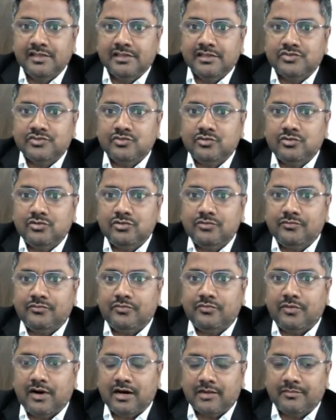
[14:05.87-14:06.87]
So
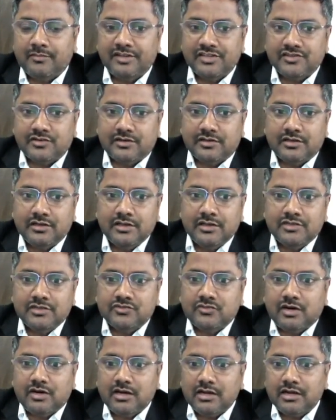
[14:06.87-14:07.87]
formation. So
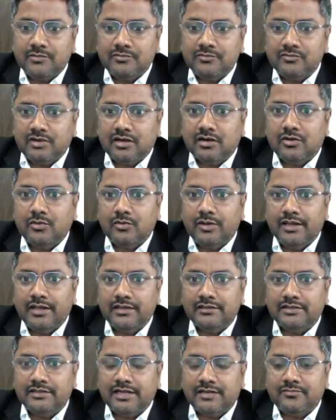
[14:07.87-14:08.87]
all of you are
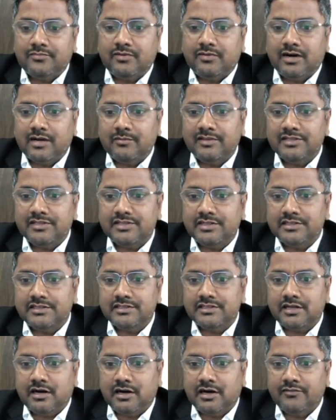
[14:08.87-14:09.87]
knowing that formation
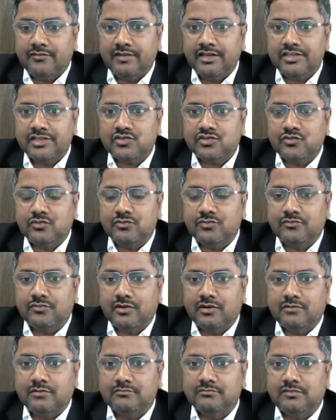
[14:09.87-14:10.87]
is always shown
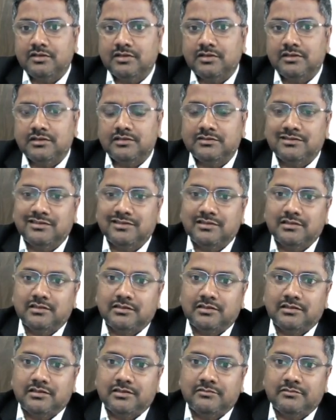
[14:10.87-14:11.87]
from
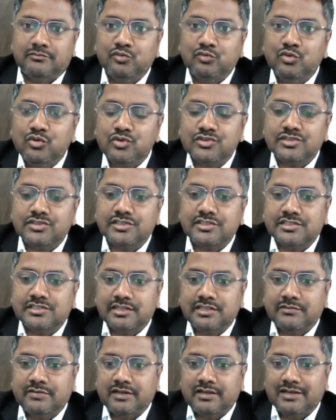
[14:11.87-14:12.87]
the most
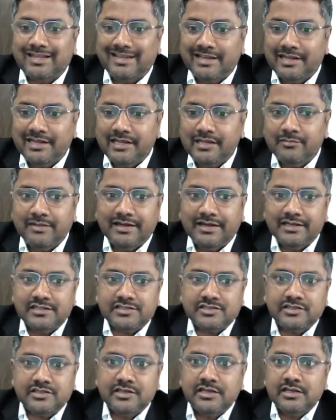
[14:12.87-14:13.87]
stable
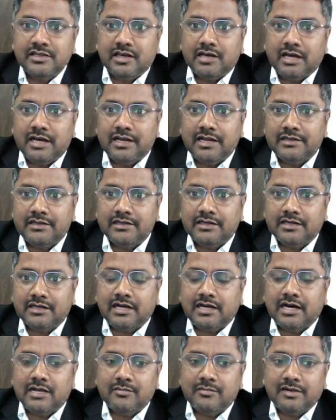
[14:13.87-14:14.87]
elements, and
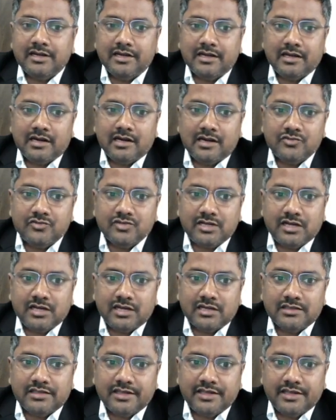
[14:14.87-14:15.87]
carbon and hydrogen
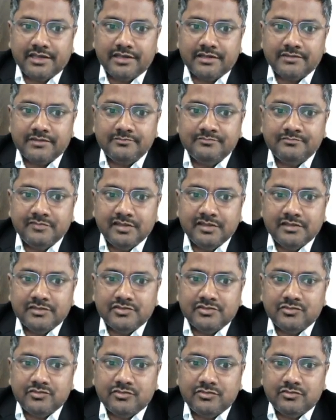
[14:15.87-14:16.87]
are there.
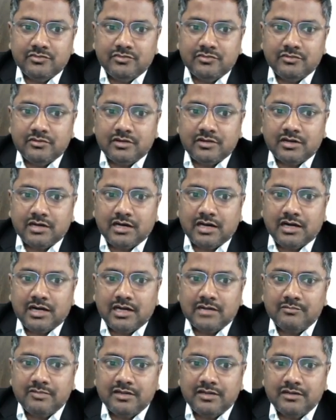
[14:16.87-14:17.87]
So
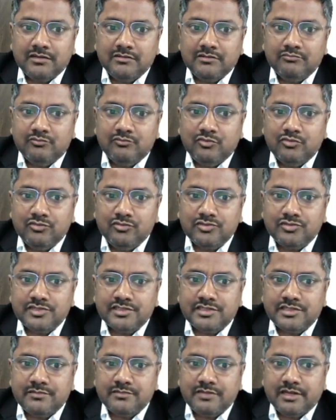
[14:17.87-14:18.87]
carbon most
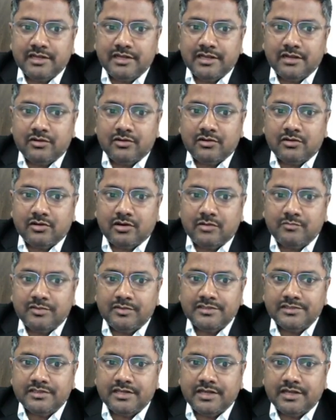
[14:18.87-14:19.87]
stable allotrope
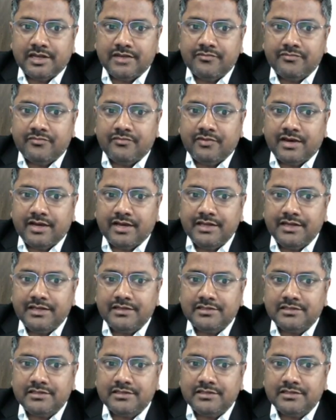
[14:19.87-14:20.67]
is graphite.